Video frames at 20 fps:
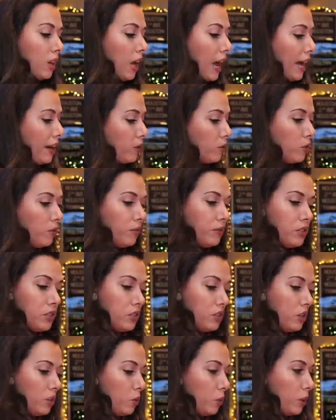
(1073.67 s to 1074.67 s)
I don't know if this
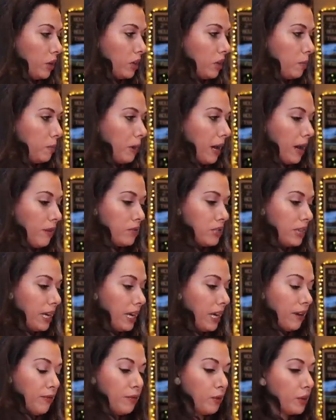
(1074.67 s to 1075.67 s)
is gonna work, but I was
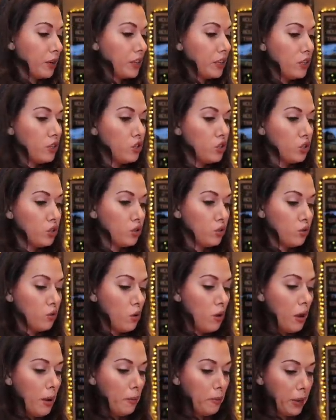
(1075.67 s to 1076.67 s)
like, if we're gonna
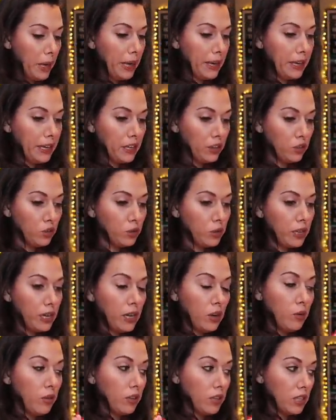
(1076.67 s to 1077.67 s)
do pink and
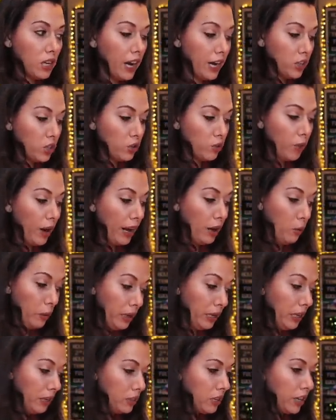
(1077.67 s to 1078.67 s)
green with a touch of red, we
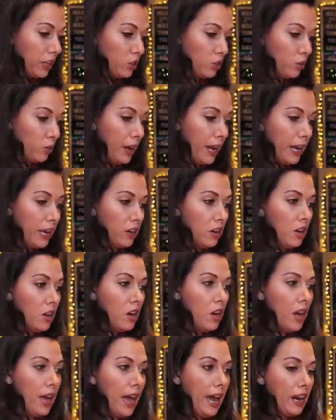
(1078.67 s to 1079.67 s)
need a touch of red.
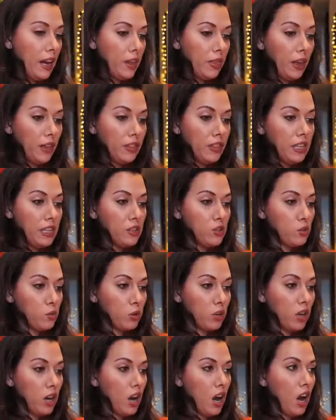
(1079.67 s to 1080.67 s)
And I thought these
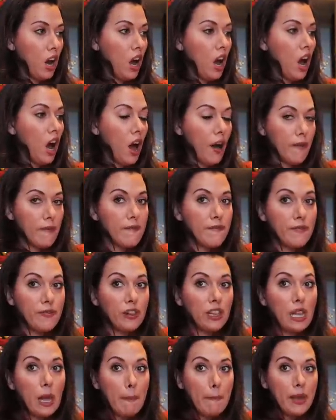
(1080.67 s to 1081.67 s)
were
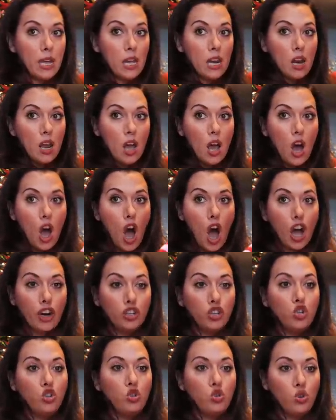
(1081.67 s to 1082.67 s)
flippin'
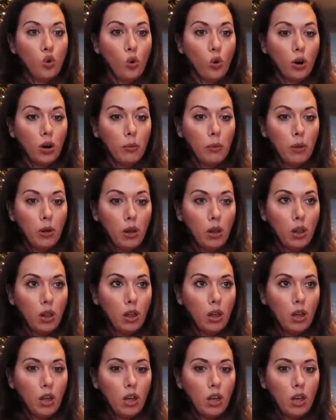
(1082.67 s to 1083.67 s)
adorable.
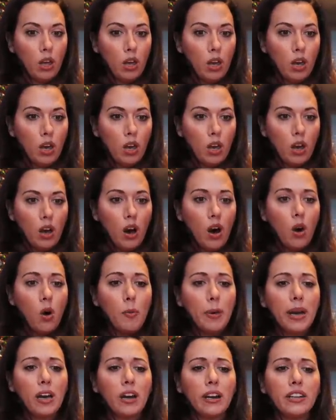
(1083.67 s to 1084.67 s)
Oh
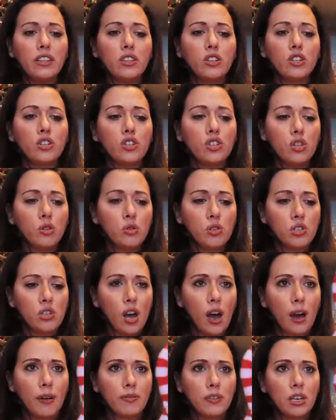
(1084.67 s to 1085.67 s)
my God, and they're so
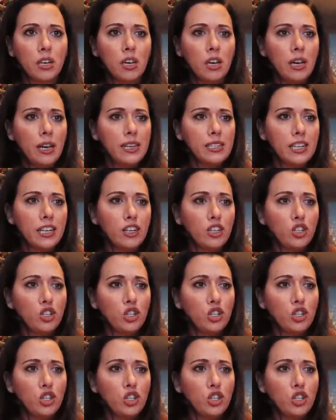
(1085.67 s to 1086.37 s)
soft. It's like a